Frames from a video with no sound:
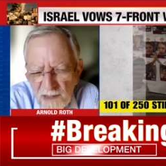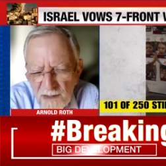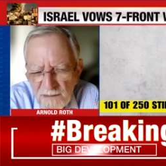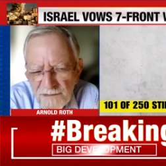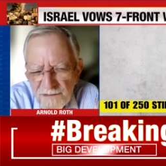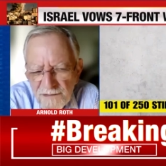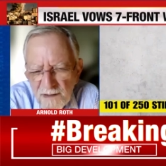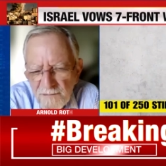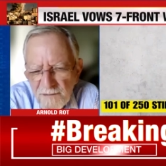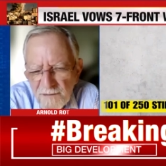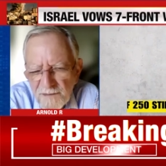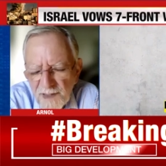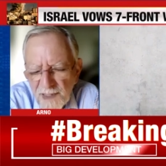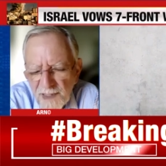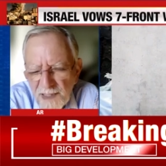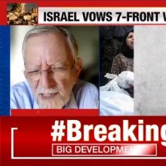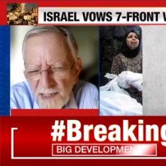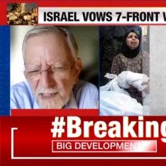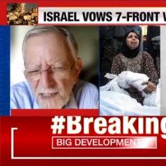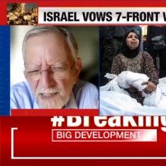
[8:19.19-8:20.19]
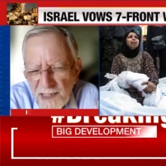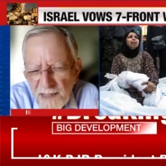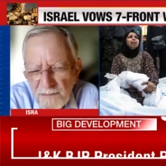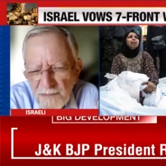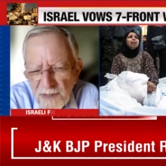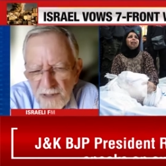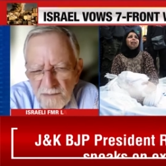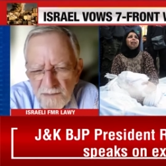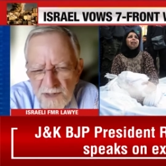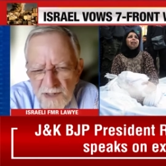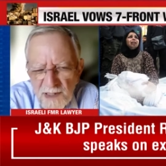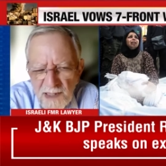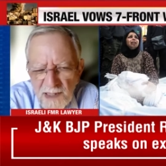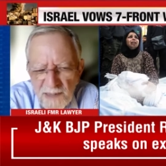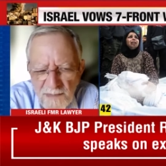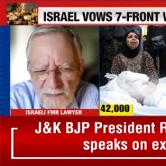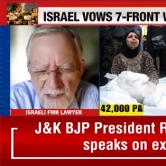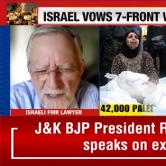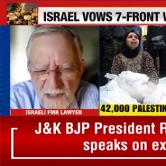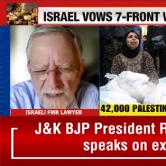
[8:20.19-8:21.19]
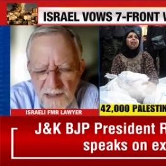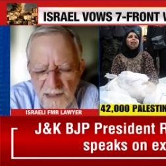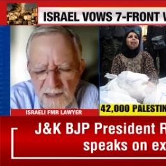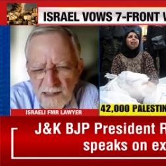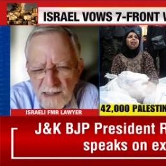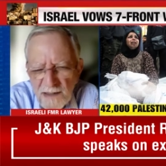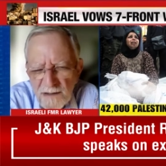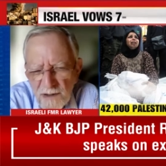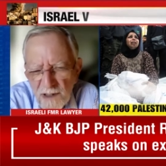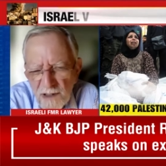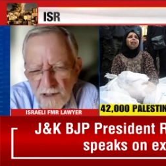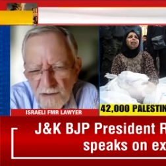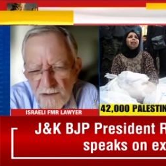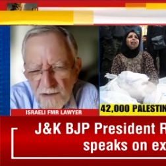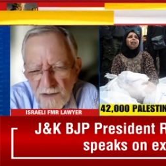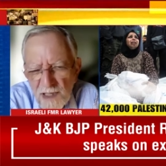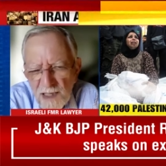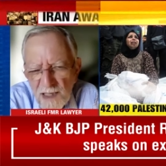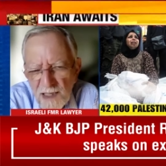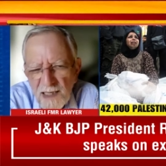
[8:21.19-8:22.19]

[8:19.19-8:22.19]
from flinging their bombs and their missiles and their drones